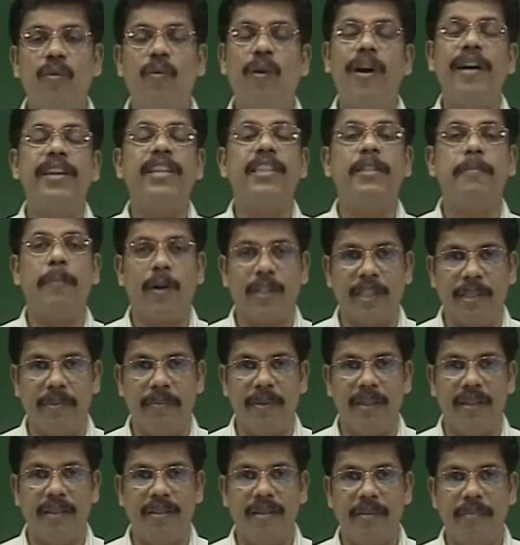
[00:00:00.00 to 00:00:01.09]
what is possible,
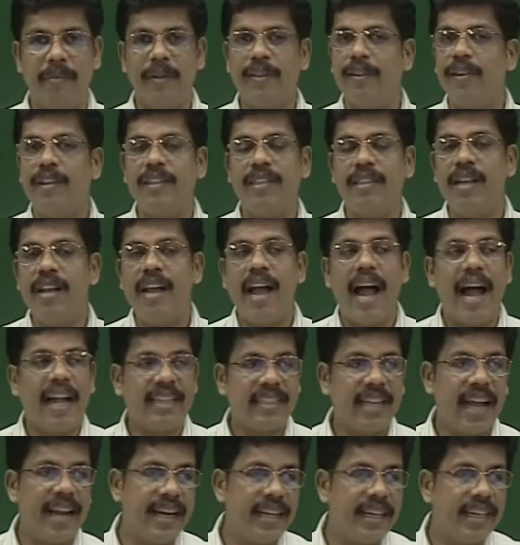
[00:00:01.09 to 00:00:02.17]
because as
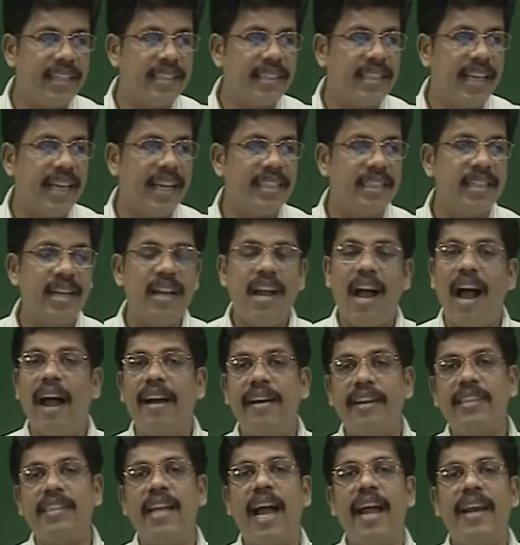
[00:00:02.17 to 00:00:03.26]
Heidegger says,
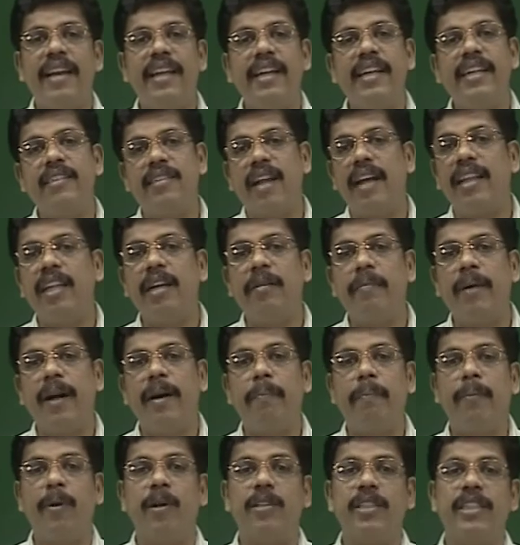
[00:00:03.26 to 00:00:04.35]
understanding is nothing but
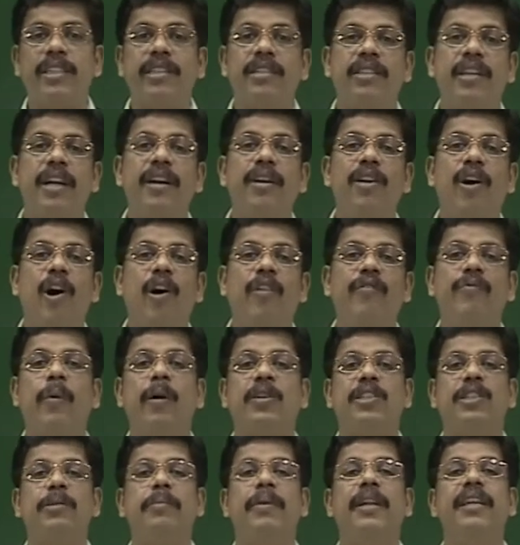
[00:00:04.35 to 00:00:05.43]
projection of
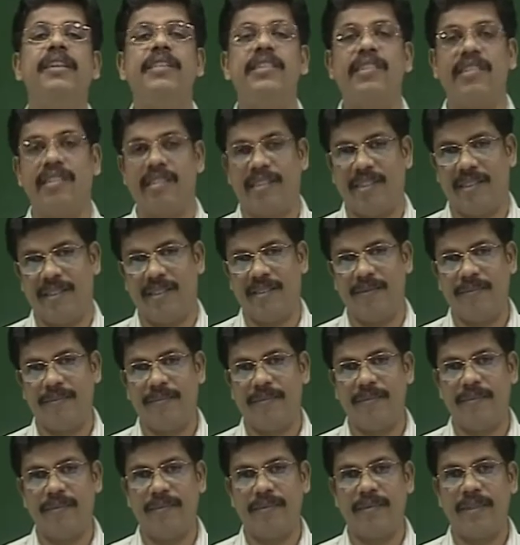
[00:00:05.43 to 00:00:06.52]
possibilities,
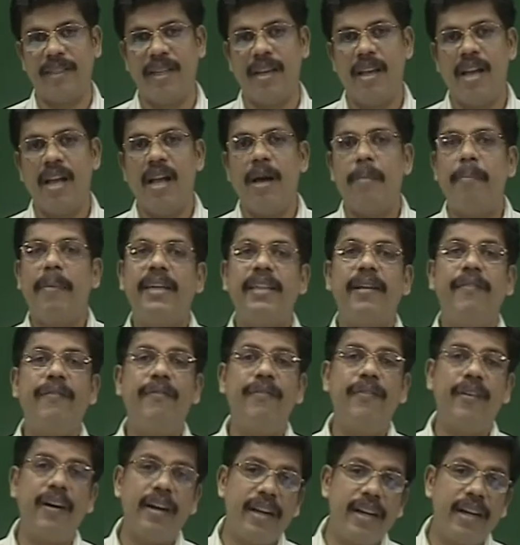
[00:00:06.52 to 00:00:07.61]
but the
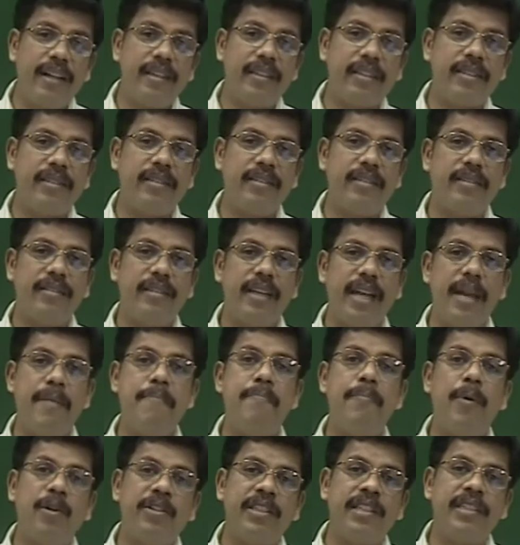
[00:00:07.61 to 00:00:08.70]
world
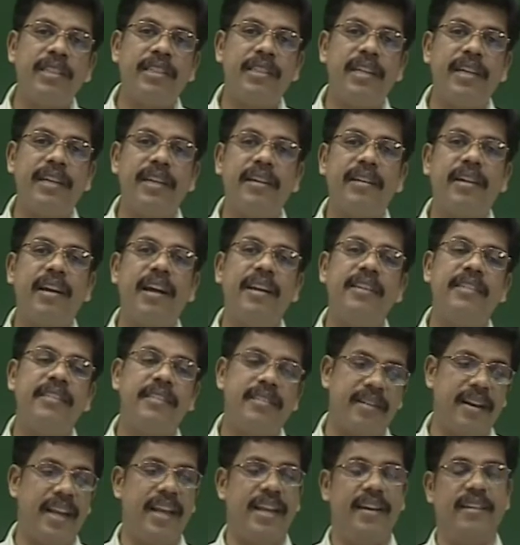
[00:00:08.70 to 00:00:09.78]
imposes certain
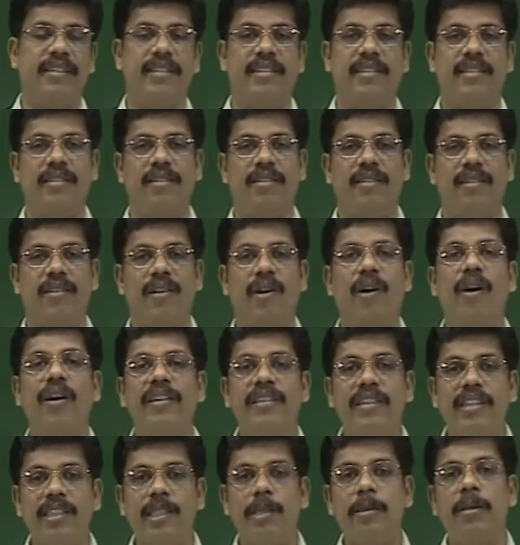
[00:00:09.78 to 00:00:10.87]
constraints on
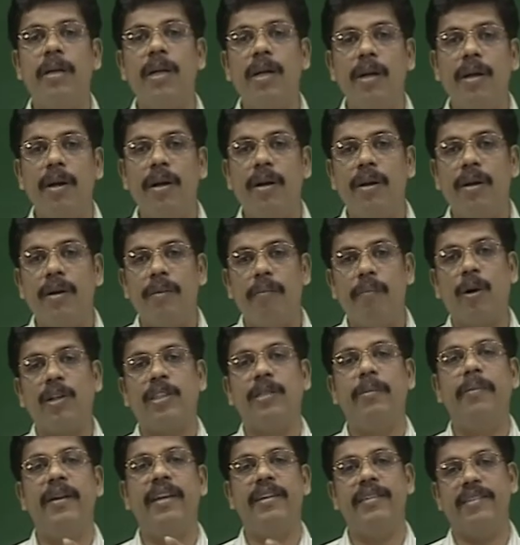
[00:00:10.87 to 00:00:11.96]
this
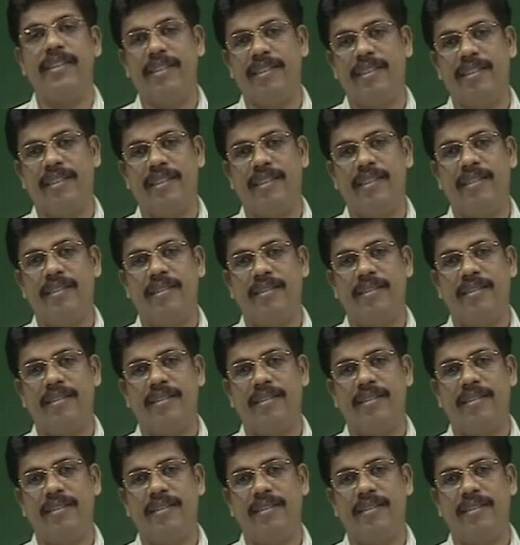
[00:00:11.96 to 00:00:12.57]
possibilities,